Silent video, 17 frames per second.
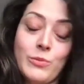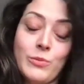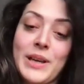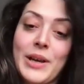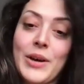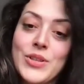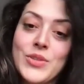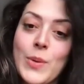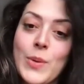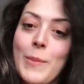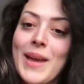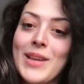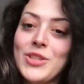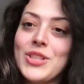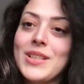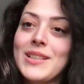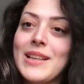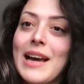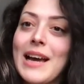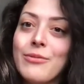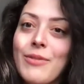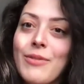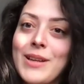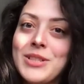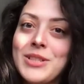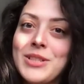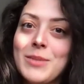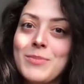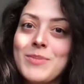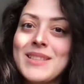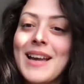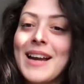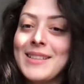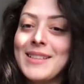because we mentioned our friendship
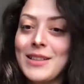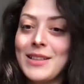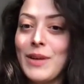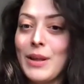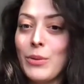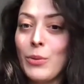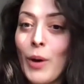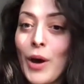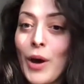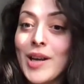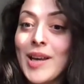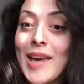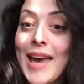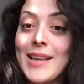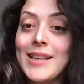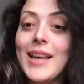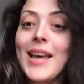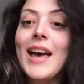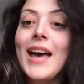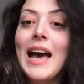started with work and